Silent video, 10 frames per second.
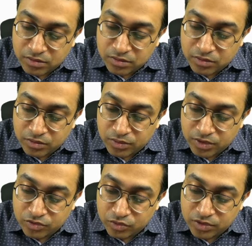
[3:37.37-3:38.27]
Okay, so
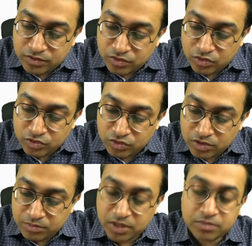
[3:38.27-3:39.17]
this is also
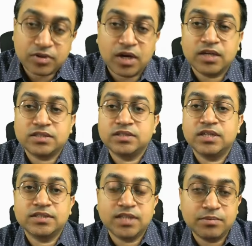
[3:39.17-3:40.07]
sometimes asked in the
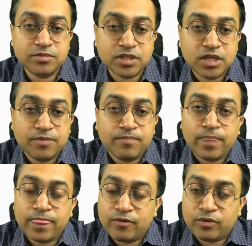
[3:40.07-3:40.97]
exams.
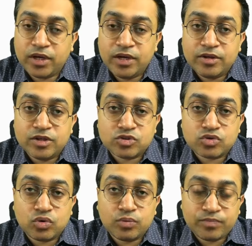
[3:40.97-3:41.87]
Okay,
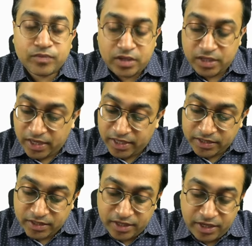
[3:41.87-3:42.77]
so regarding the
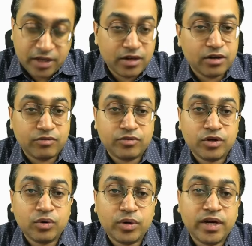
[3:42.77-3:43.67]
radial nerve, now
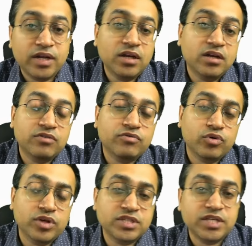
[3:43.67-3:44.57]
radial nerve
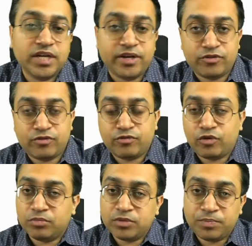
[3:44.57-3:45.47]
originates from
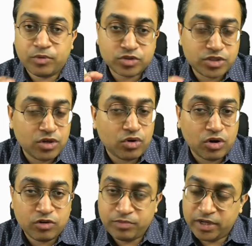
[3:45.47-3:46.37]
the posterior cord of
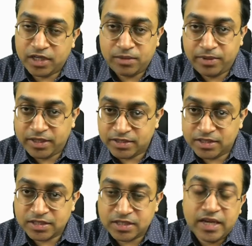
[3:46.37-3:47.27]
brachial plexus
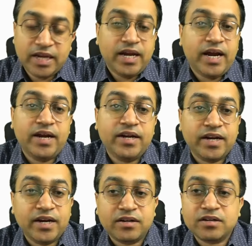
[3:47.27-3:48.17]
and it
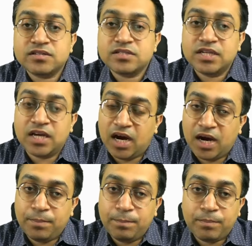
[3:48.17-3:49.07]
enters the
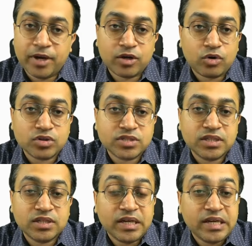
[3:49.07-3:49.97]
arm by crossing
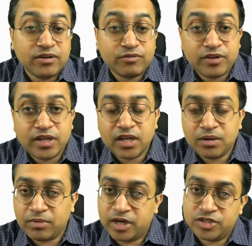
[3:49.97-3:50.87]
the inferior
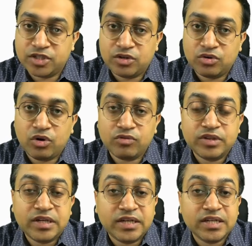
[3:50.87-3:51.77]
margin of the
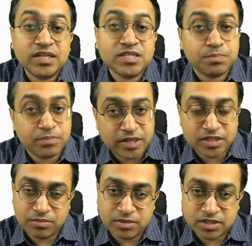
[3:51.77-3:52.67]
teres major
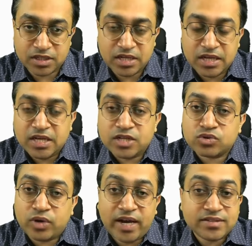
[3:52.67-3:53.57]
muscle. So
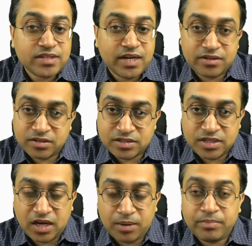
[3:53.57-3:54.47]
as it enters the
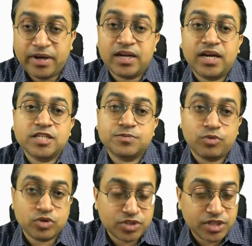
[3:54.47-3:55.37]
arm, it lies
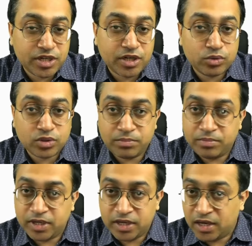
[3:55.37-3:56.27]
posterior to the
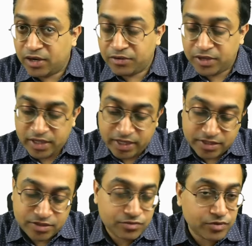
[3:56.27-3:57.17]
brachial artery, as
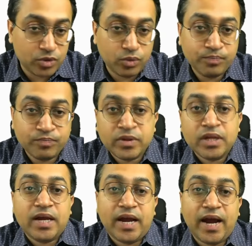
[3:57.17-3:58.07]
we know,
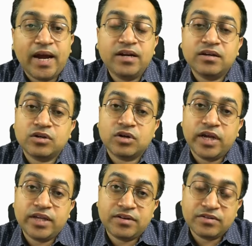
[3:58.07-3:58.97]
and it
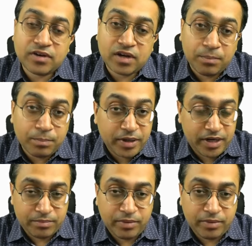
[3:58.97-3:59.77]
is accompanied by the